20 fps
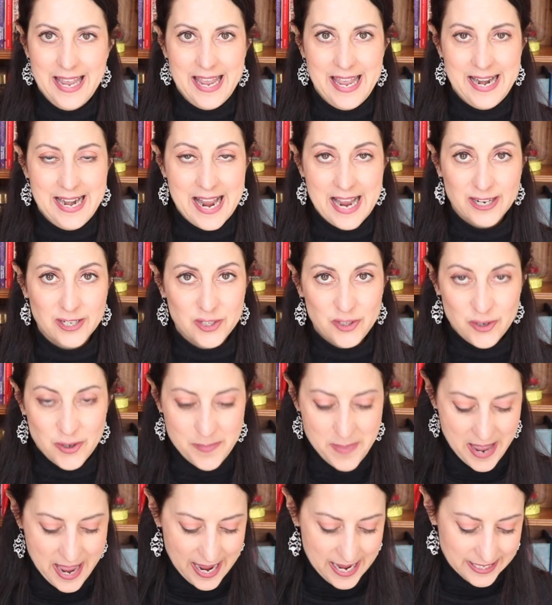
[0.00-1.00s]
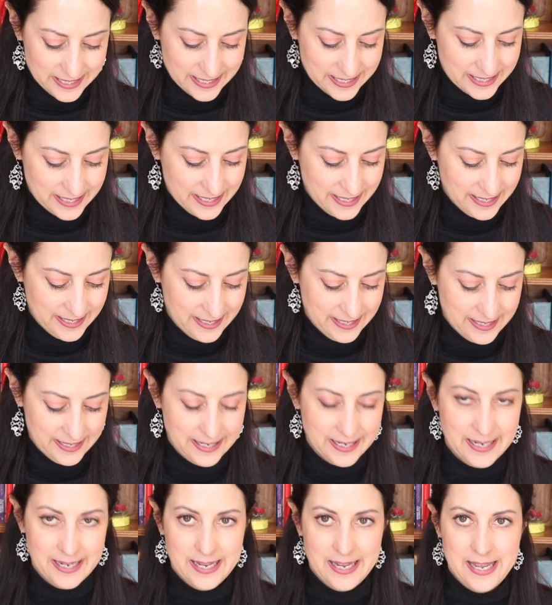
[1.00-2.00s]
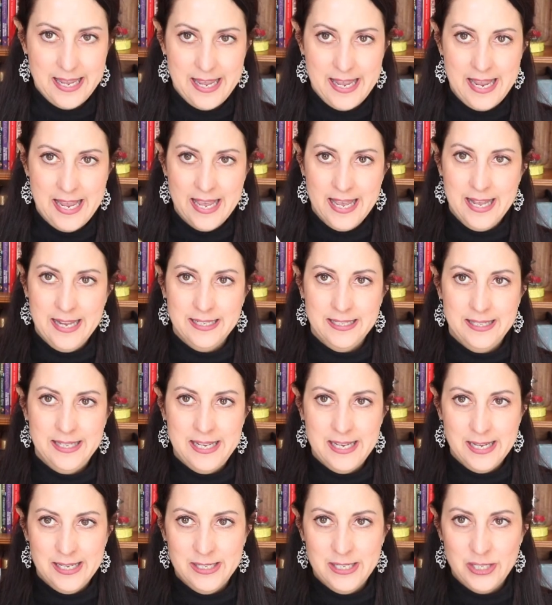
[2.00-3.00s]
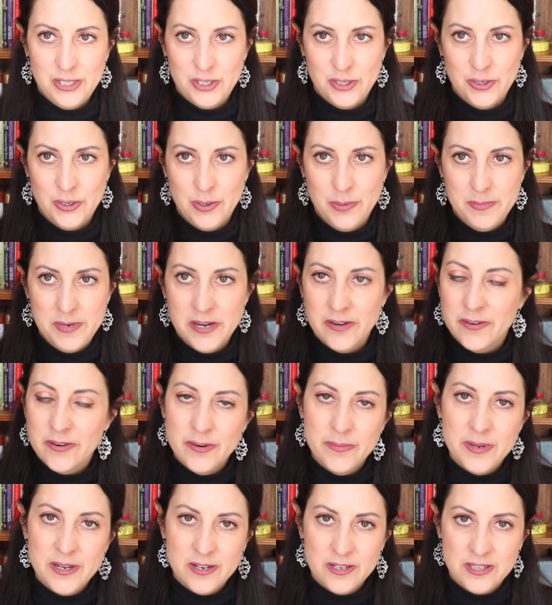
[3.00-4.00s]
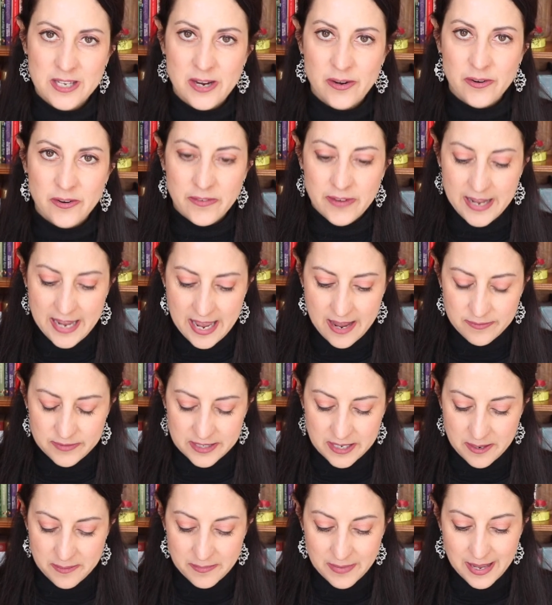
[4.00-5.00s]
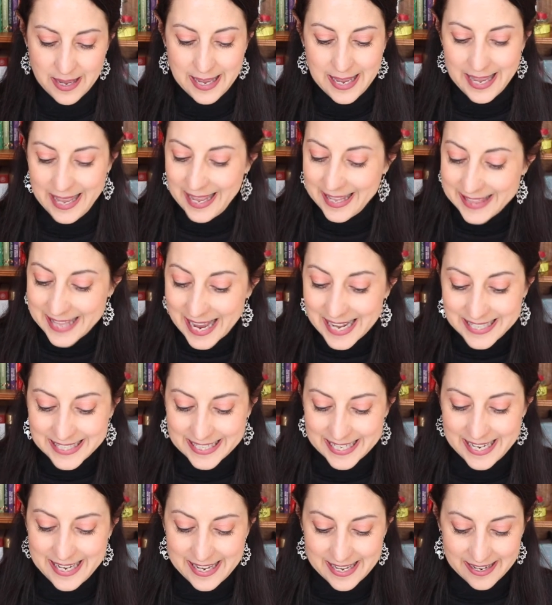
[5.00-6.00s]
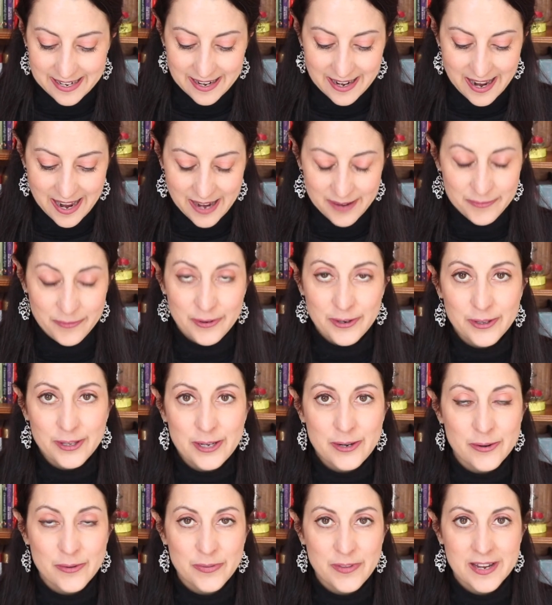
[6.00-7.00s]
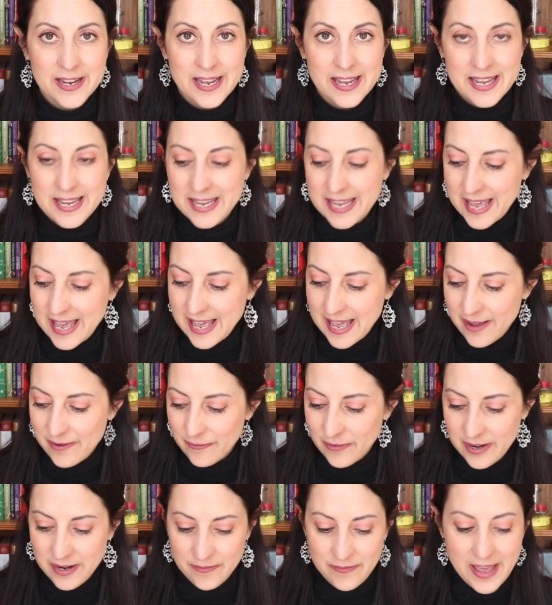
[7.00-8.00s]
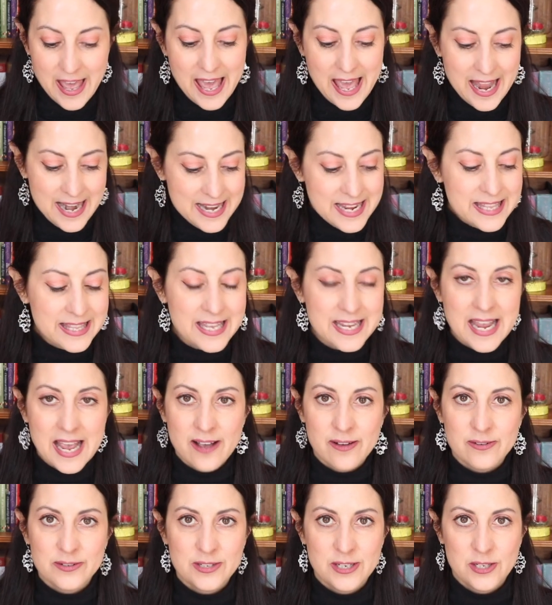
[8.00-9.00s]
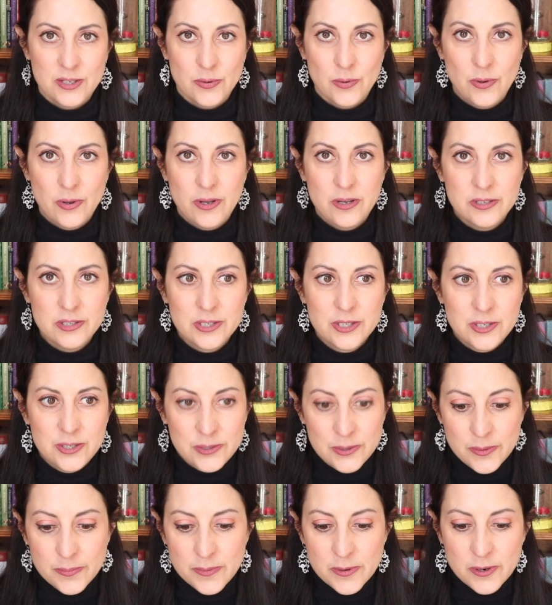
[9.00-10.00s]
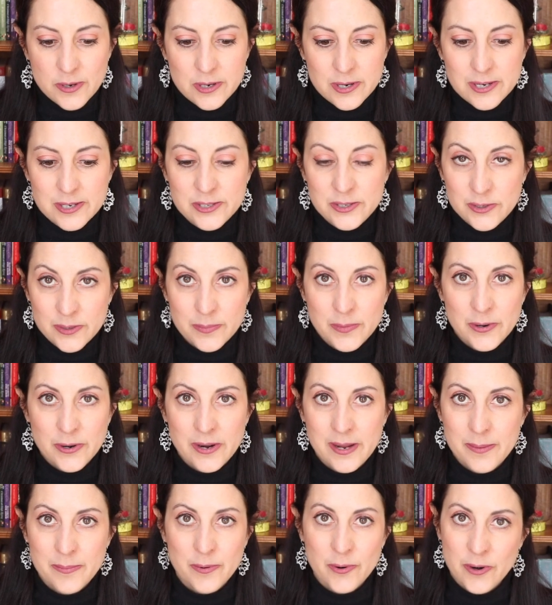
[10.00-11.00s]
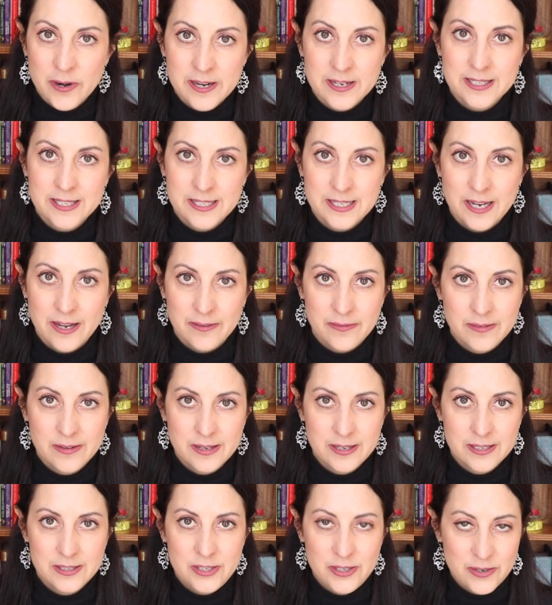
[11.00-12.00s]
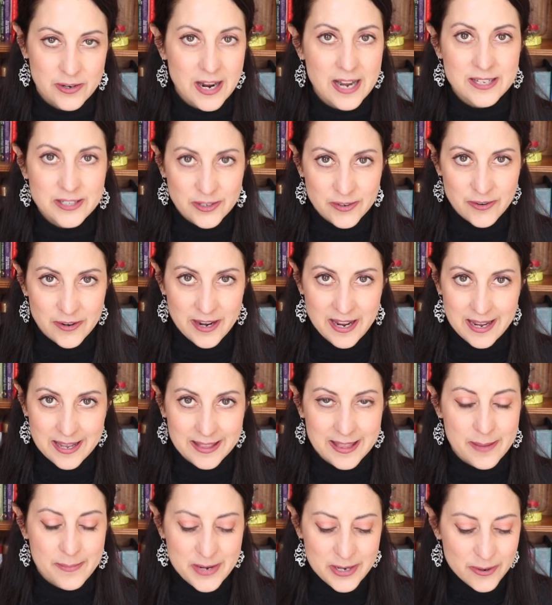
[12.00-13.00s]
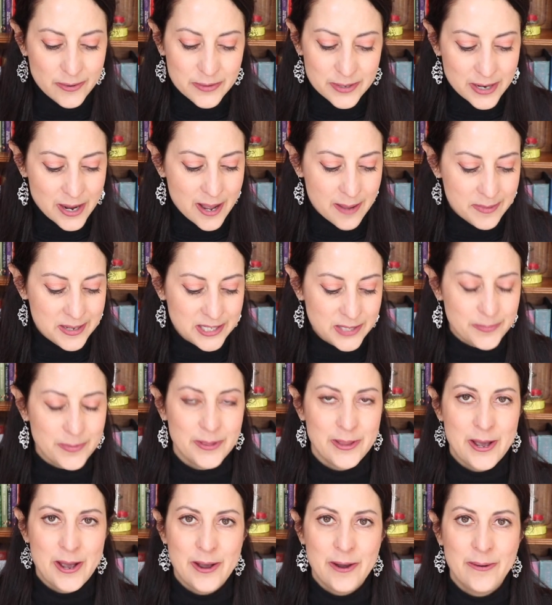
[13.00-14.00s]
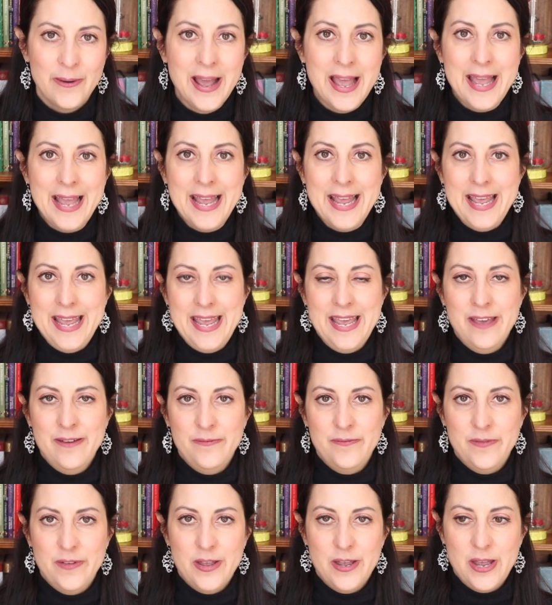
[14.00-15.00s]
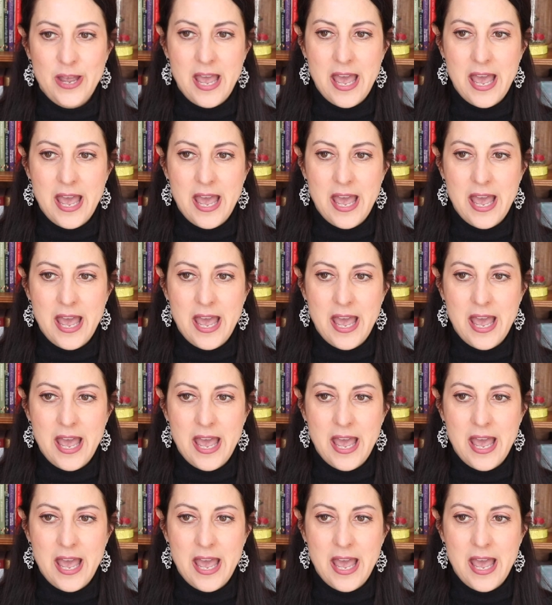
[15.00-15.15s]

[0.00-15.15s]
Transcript: an extra mask, and the additional mirror because I already have some. And that's it. I really don't think I can get rid of anything else. It's all super duper important stuff. Do you guys agree? Let me know in the comments below if